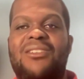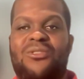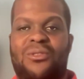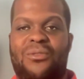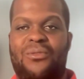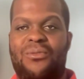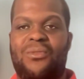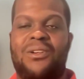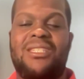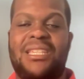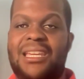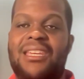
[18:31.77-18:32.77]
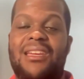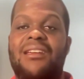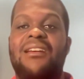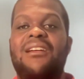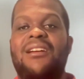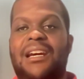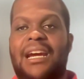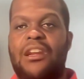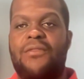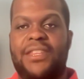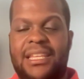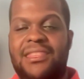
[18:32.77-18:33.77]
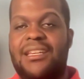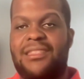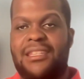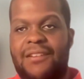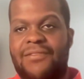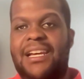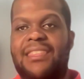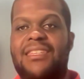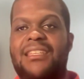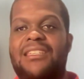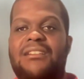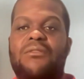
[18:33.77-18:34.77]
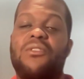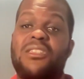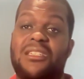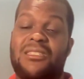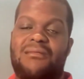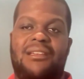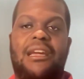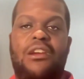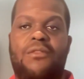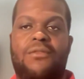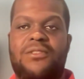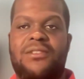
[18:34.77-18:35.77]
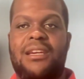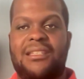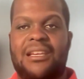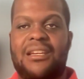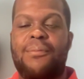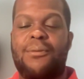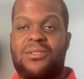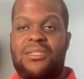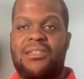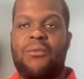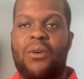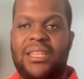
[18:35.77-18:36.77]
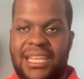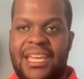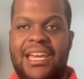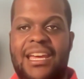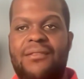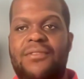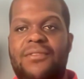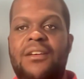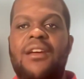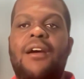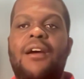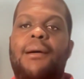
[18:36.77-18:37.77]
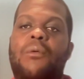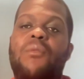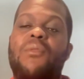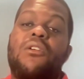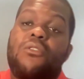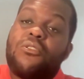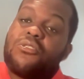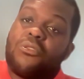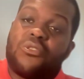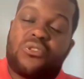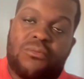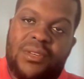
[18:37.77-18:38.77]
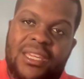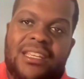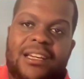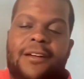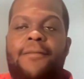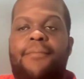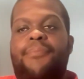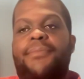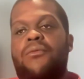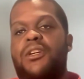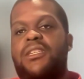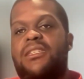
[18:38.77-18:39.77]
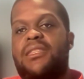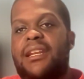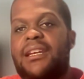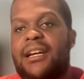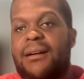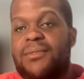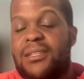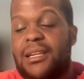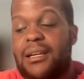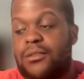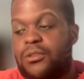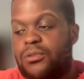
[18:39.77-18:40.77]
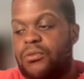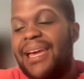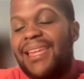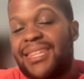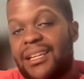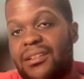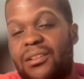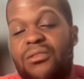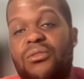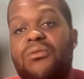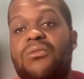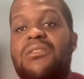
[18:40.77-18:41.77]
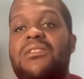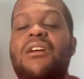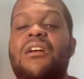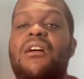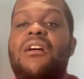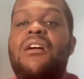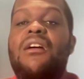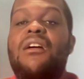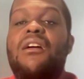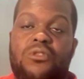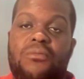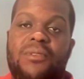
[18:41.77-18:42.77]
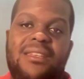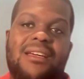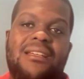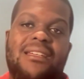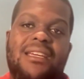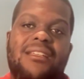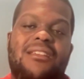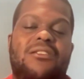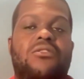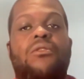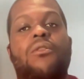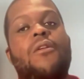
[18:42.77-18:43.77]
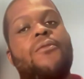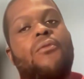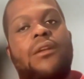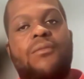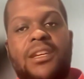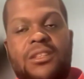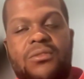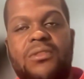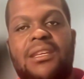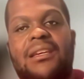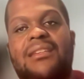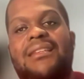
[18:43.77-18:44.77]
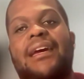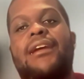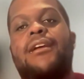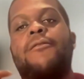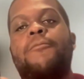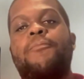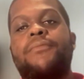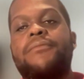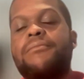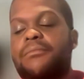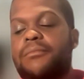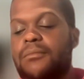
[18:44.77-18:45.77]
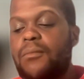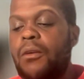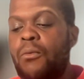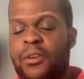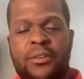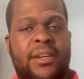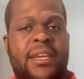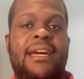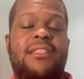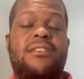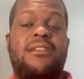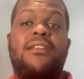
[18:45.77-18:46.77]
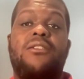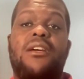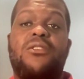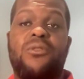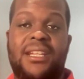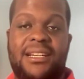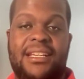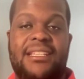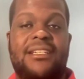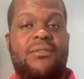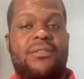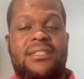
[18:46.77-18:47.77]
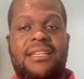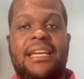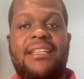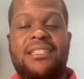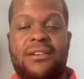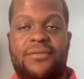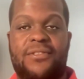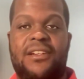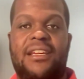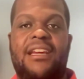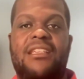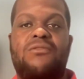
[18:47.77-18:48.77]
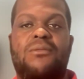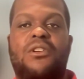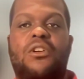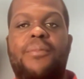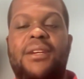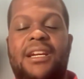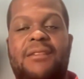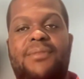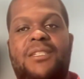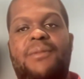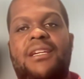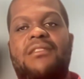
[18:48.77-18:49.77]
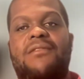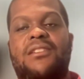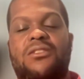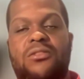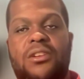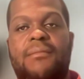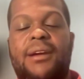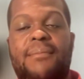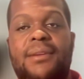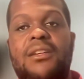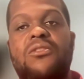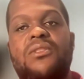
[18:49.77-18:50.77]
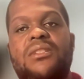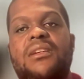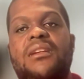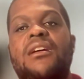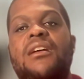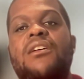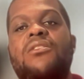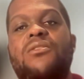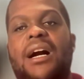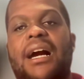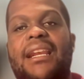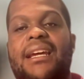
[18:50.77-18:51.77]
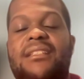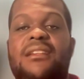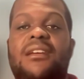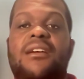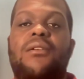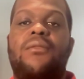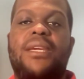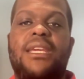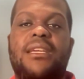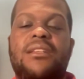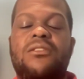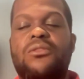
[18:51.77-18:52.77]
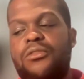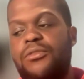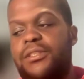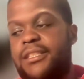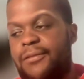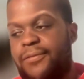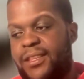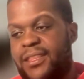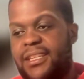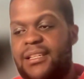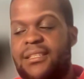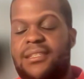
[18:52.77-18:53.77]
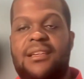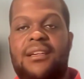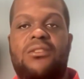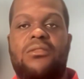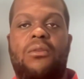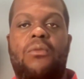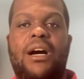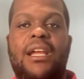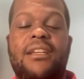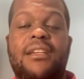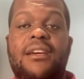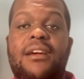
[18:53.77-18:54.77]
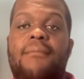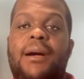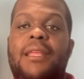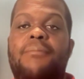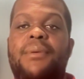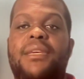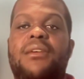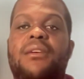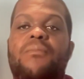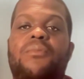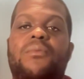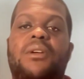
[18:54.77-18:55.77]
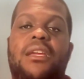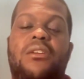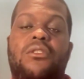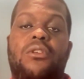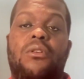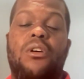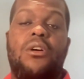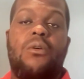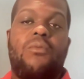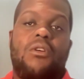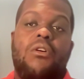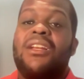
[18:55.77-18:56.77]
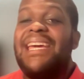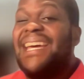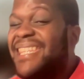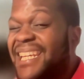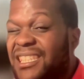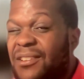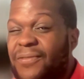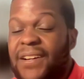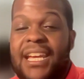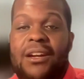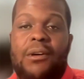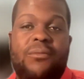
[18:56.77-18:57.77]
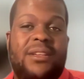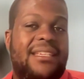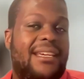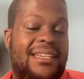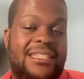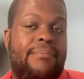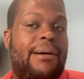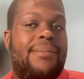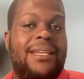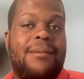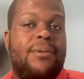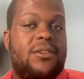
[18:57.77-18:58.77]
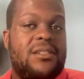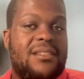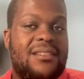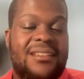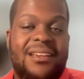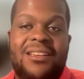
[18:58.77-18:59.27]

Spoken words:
So we're taking kind of that they've done that, and we're just kind of secondary processing what they have. But when we go to social media, which then comes down to ethical use of social media data. So when we do things like we're looking at Twitter data, which is slightly different, I guess, from a copyright perspective. I just thought it might be interesting to highlight. We do different things there. So one might be we only identify what we take as a public person.